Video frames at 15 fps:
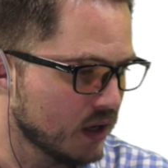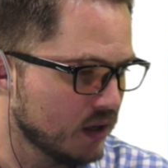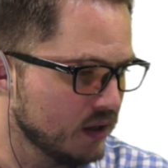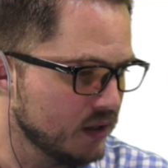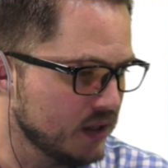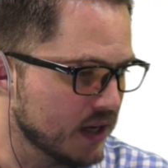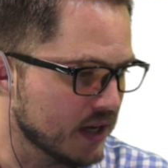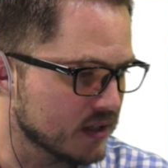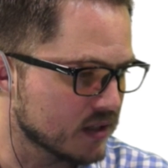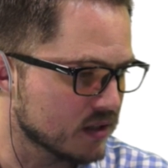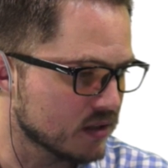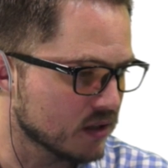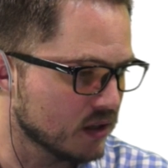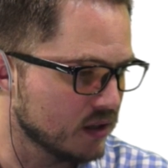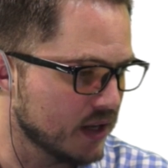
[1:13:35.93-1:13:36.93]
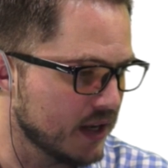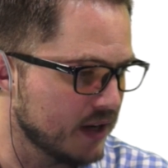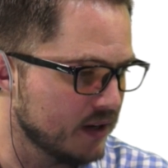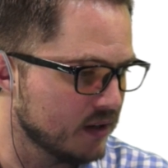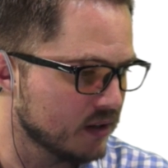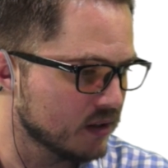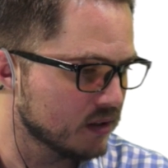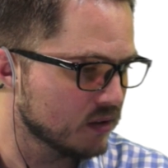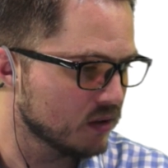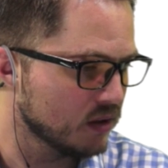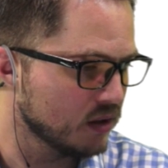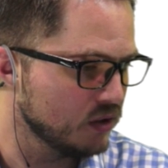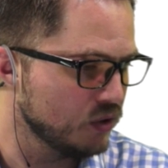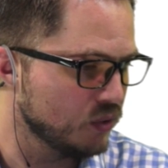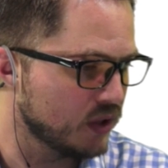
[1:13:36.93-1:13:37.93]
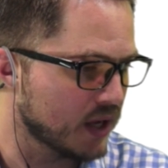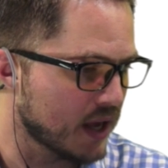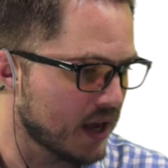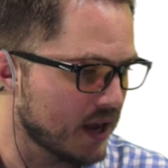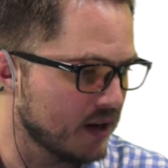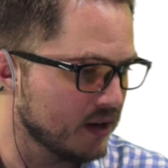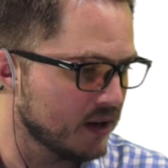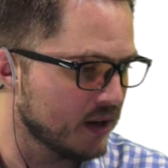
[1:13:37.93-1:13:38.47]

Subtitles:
Yes, Glenn, you can